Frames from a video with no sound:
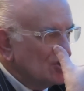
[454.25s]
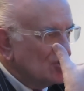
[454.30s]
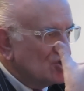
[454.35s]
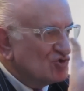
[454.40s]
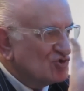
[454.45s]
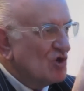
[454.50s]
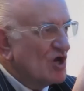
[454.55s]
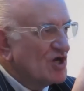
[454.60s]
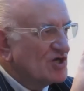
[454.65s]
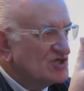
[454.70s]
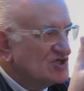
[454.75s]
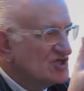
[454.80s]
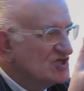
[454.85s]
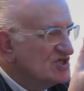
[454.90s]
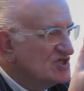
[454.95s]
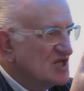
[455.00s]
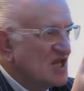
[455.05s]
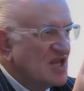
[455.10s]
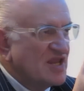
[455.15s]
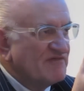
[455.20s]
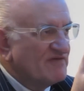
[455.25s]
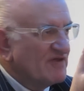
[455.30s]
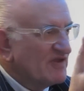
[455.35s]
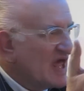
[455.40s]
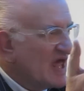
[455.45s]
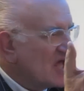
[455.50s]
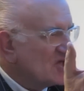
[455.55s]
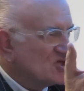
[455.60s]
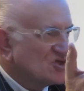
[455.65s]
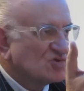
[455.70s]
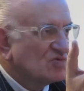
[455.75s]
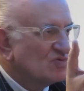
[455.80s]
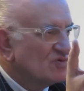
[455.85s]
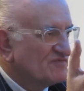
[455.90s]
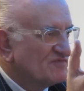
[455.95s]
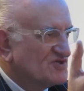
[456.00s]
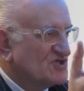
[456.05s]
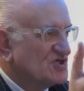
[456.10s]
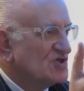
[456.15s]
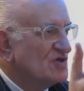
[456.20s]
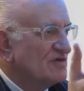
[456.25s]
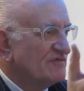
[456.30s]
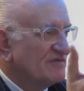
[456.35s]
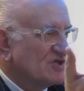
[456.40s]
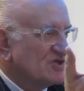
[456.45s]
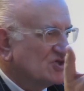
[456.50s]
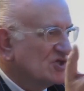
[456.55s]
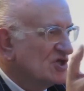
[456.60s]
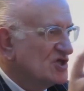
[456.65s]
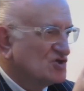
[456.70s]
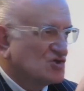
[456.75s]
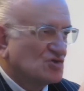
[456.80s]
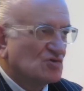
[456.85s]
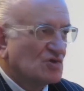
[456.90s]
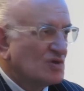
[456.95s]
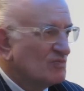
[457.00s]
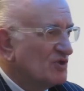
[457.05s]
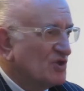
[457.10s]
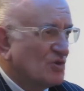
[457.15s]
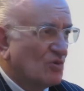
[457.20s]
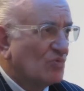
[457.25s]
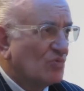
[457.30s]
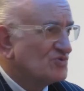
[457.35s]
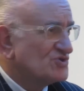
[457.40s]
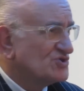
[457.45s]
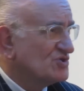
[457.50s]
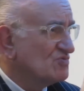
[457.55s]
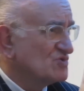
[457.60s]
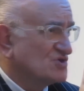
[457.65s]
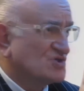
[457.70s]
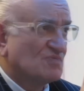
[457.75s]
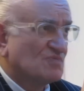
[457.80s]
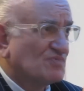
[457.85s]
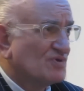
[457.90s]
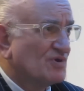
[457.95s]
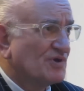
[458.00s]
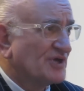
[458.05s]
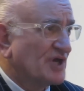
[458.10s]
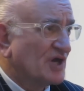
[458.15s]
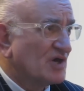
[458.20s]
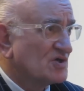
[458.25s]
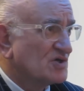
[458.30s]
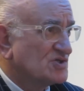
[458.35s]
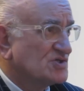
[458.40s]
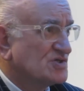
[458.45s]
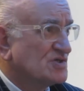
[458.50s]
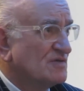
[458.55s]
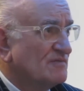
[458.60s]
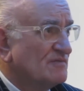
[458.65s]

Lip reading: trying to deliver that sort of service, literally, with all sorts of products?